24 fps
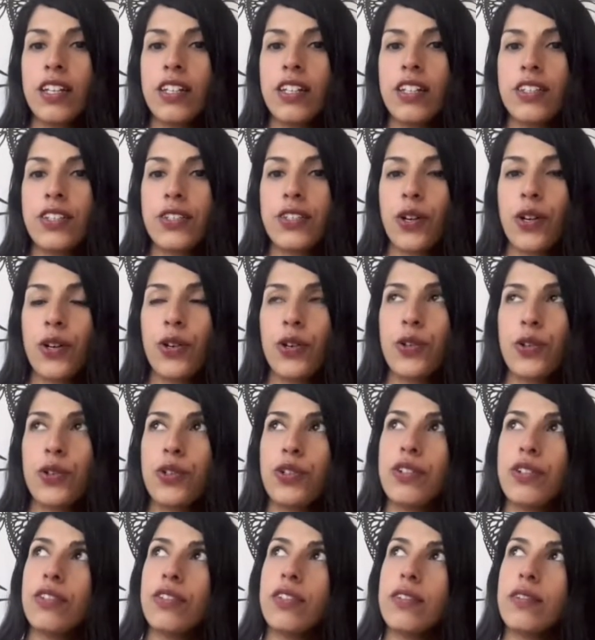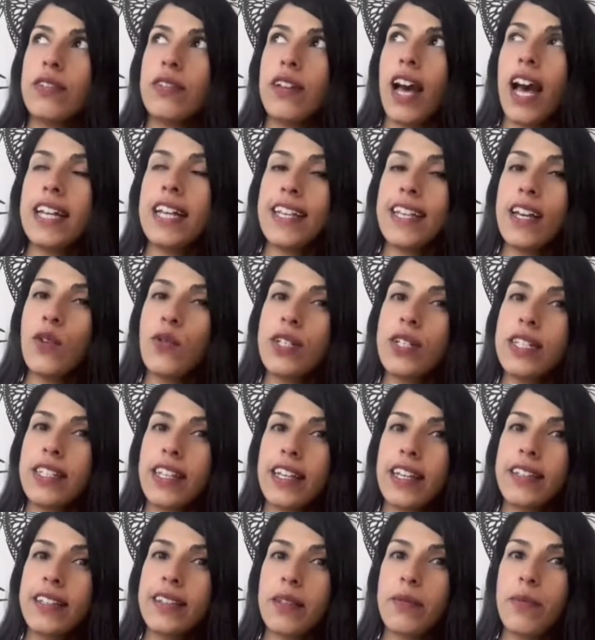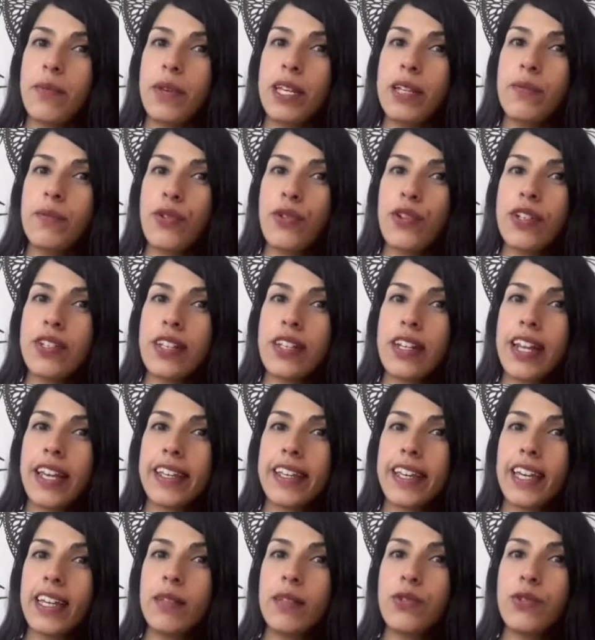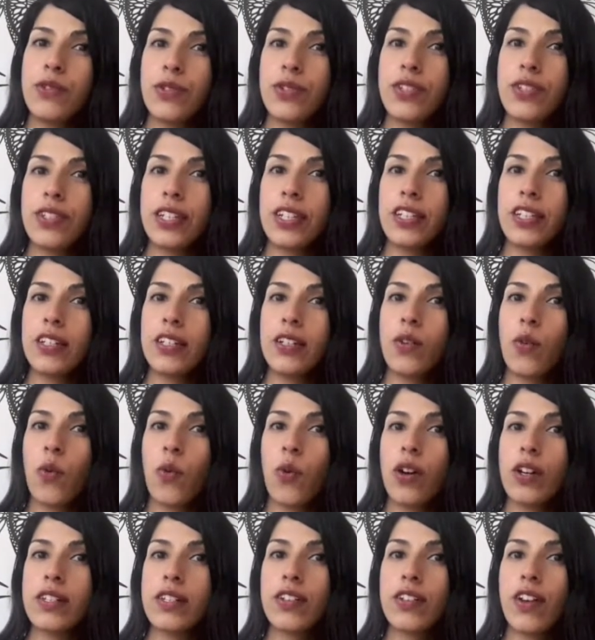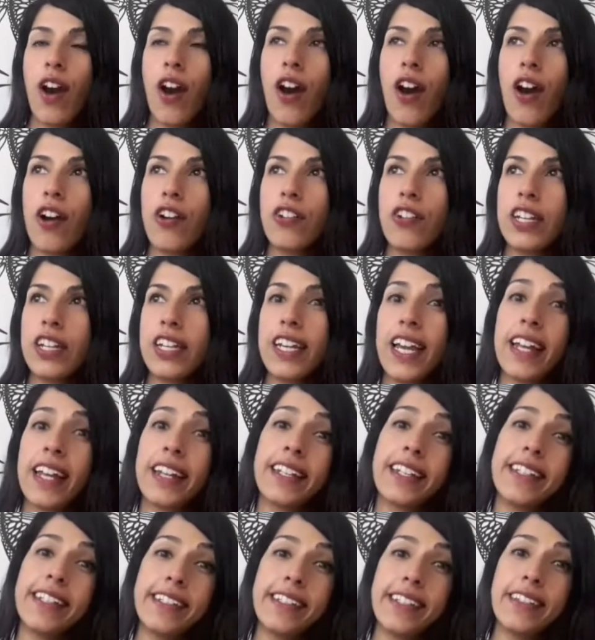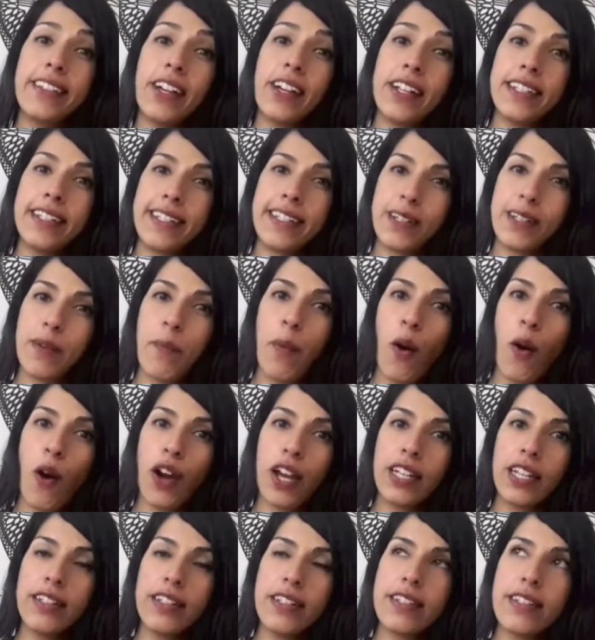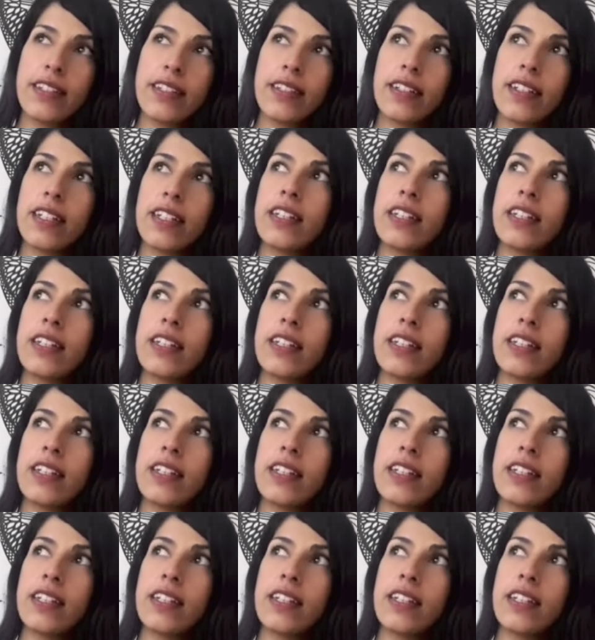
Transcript: So, as I was saying, the main person I came to see was Corey, and he did not disappoint.